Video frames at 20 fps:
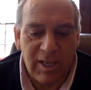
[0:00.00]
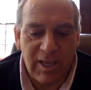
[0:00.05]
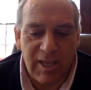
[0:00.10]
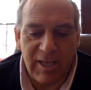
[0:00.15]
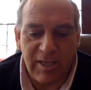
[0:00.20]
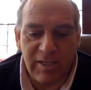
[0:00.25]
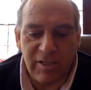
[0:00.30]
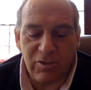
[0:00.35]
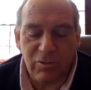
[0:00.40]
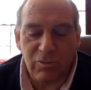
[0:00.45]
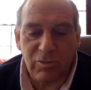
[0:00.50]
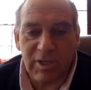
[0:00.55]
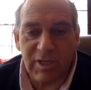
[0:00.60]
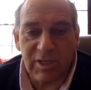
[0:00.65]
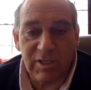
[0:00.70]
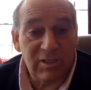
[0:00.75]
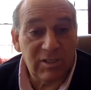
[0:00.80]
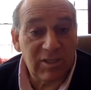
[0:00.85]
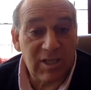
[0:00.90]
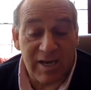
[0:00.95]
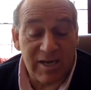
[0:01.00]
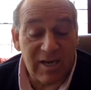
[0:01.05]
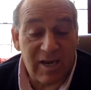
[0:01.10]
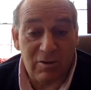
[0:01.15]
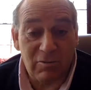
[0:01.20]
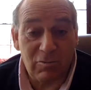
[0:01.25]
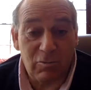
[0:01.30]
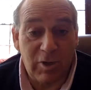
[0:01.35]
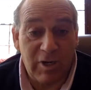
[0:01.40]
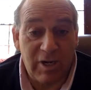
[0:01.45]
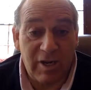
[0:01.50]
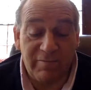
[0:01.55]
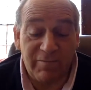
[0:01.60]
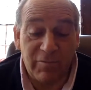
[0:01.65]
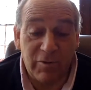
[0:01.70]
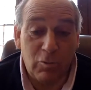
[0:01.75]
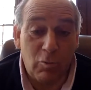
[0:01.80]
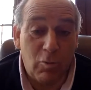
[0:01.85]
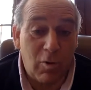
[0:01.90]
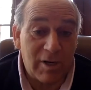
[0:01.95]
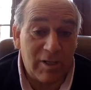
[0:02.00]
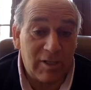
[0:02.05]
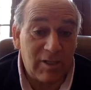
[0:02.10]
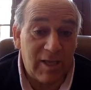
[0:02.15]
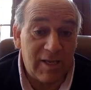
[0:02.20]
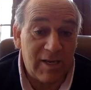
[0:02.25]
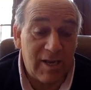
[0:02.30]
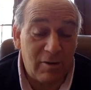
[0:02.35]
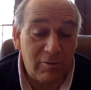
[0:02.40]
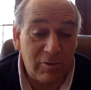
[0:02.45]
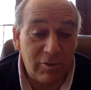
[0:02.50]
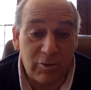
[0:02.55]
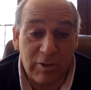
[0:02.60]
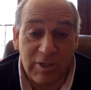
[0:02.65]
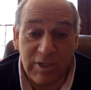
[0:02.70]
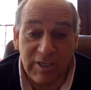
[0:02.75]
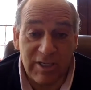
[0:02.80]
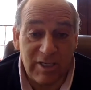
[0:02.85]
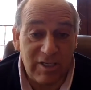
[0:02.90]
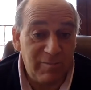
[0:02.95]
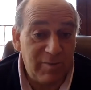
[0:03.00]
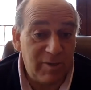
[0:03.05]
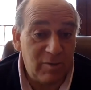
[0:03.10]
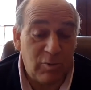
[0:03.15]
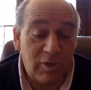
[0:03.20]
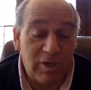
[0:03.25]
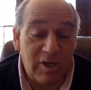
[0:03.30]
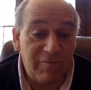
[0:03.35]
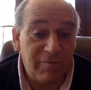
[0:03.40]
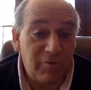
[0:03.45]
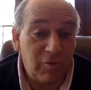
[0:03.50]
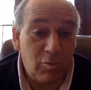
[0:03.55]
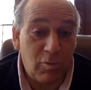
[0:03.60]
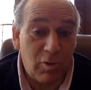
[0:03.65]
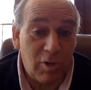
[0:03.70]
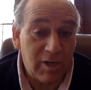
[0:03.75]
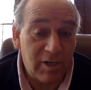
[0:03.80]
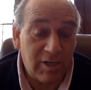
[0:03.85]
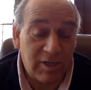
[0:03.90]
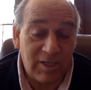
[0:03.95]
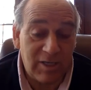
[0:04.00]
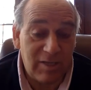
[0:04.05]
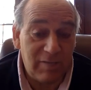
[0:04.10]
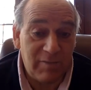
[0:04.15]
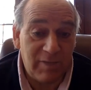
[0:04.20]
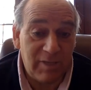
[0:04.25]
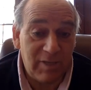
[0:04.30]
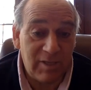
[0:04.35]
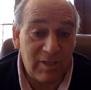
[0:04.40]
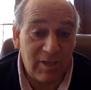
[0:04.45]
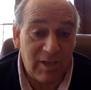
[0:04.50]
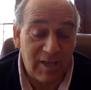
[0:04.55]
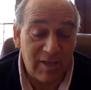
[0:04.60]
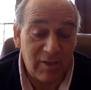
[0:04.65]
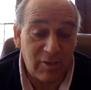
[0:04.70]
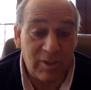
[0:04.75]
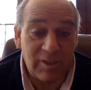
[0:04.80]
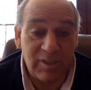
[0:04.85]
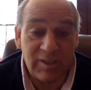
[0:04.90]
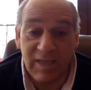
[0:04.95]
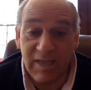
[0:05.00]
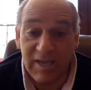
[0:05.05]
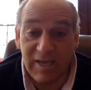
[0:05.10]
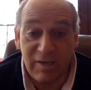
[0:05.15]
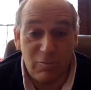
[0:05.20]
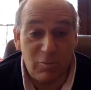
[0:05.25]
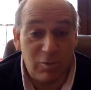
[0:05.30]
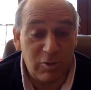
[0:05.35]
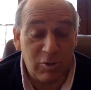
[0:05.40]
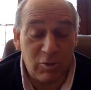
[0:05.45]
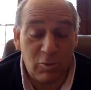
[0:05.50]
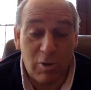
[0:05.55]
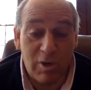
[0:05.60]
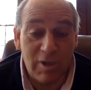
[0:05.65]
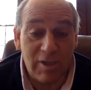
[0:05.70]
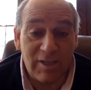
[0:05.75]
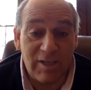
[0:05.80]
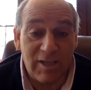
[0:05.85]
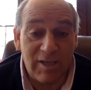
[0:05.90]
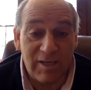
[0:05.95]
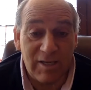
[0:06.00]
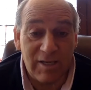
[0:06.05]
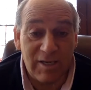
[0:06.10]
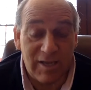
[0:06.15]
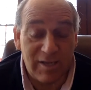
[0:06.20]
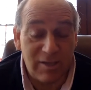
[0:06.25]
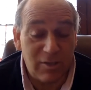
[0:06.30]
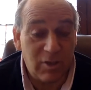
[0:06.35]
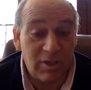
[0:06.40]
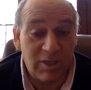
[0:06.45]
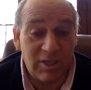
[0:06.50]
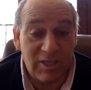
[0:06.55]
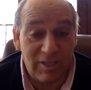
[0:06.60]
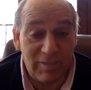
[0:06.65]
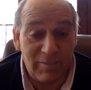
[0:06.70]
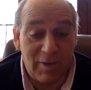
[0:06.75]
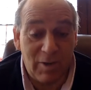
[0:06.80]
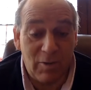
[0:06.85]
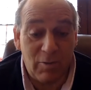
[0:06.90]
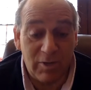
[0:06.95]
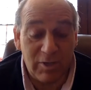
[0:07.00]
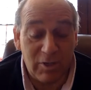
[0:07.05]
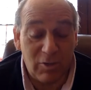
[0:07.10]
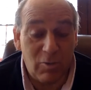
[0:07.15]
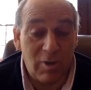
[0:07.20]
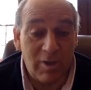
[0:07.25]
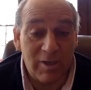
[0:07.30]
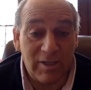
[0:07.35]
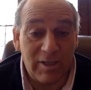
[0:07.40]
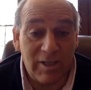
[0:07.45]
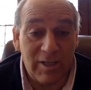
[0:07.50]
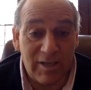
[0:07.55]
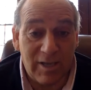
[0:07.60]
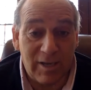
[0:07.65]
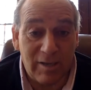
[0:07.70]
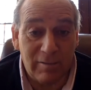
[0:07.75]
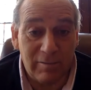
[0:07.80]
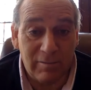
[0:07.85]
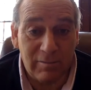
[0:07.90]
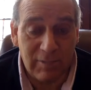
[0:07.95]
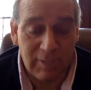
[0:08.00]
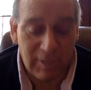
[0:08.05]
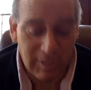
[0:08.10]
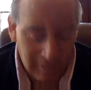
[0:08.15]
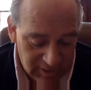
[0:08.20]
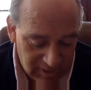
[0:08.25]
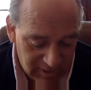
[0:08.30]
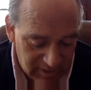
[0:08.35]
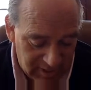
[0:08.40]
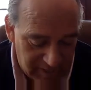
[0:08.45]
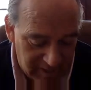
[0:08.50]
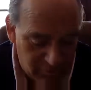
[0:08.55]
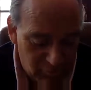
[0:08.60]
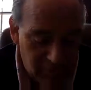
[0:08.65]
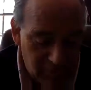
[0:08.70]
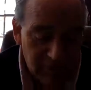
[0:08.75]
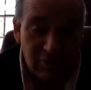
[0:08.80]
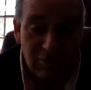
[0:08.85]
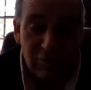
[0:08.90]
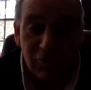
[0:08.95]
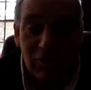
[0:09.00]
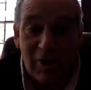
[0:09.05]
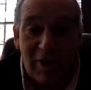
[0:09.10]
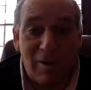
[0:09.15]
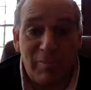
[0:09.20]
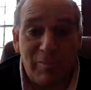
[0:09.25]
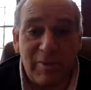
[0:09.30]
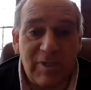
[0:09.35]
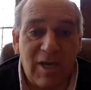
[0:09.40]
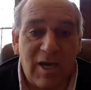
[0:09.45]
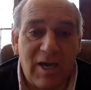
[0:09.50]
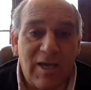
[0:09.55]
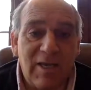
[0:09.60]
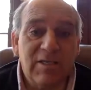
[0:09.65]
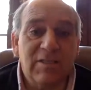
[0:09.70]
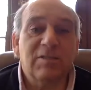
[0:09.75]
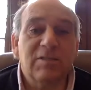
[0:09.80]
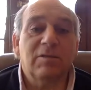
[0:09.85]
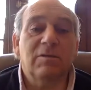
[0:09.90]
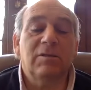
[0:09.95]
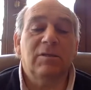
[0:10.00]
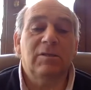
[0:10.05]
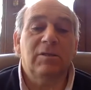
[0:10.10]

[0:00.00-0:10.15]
And you can let out whatever you want to let out. You can keep in whatever you want to keep in, and you can let in what you want to let in, and you can keep out what you want to let out. And when you're traumatized,